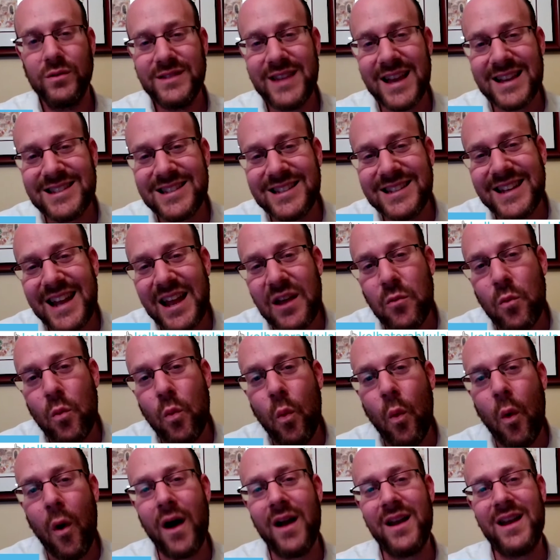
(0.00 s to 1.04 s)
Designate
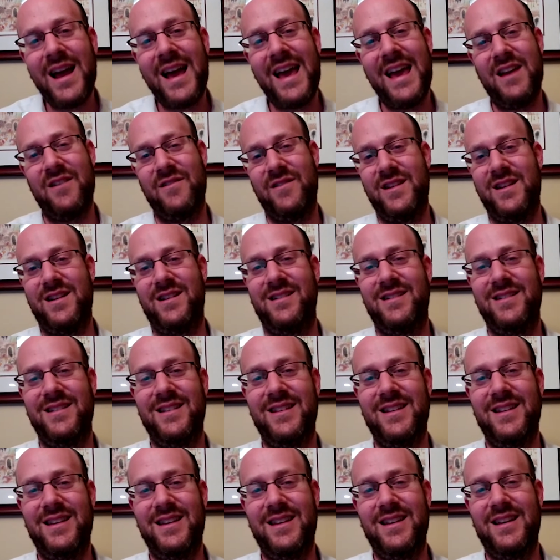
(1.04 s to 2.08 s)
one area
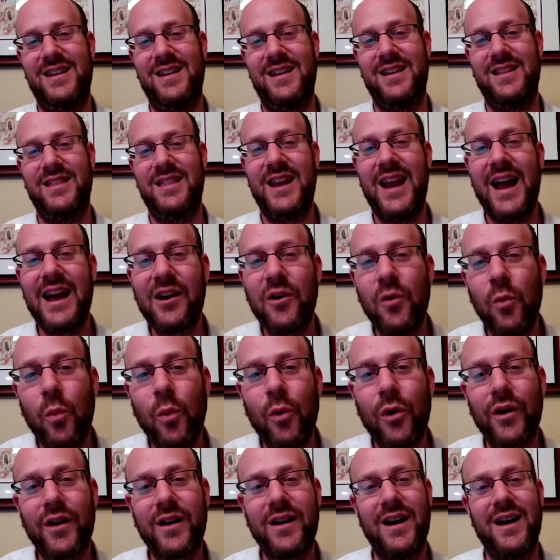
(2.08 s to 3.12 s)
that I could
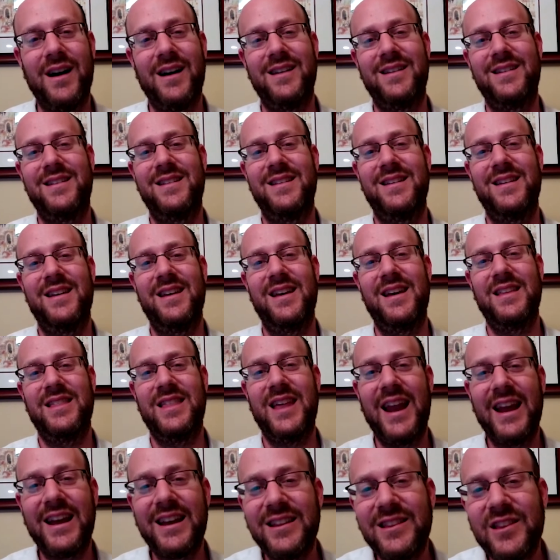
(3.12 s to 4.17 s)
work on,
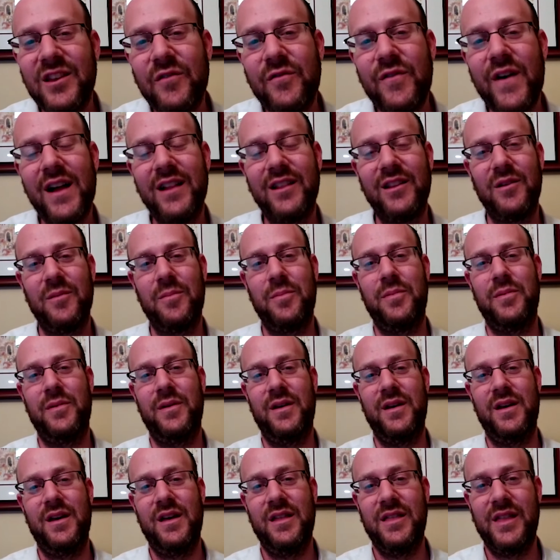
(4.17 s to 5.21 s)
that I could develop,
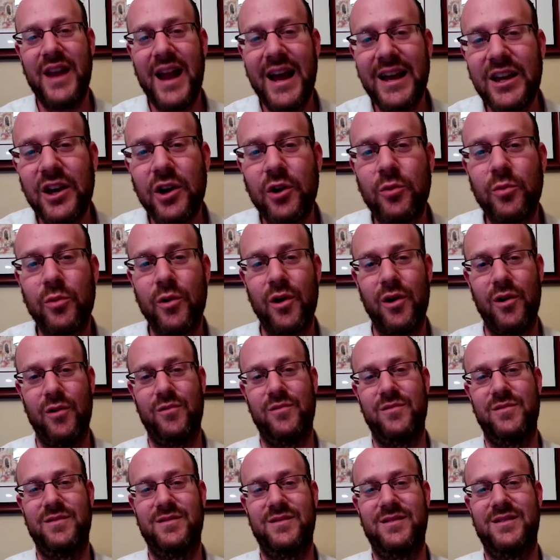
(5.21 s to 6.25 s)
that I could
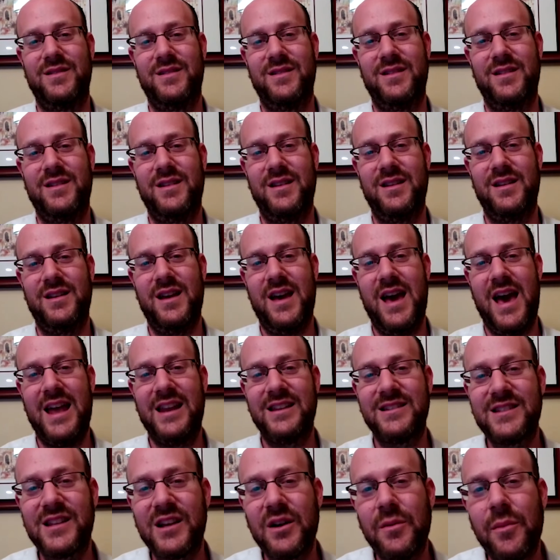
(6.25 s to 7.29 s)
grow. And
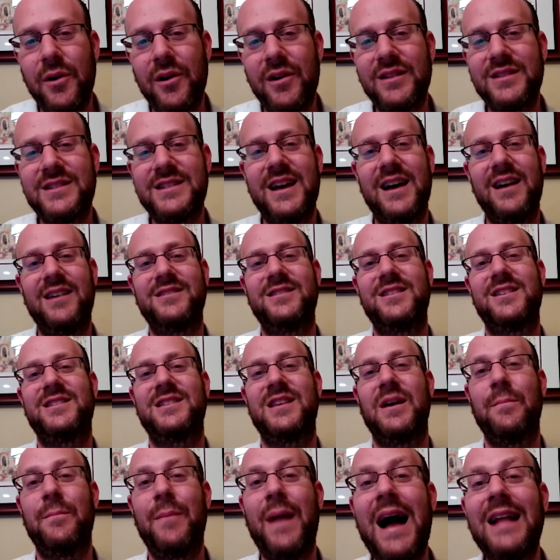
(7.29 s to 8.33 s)
as the Gemara tells us,
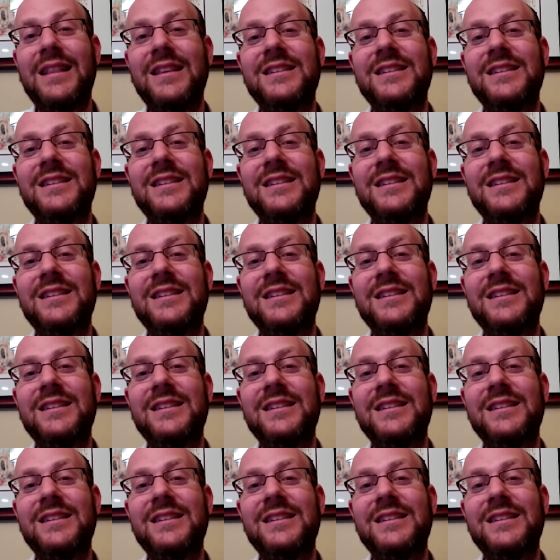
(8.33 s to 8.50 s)
if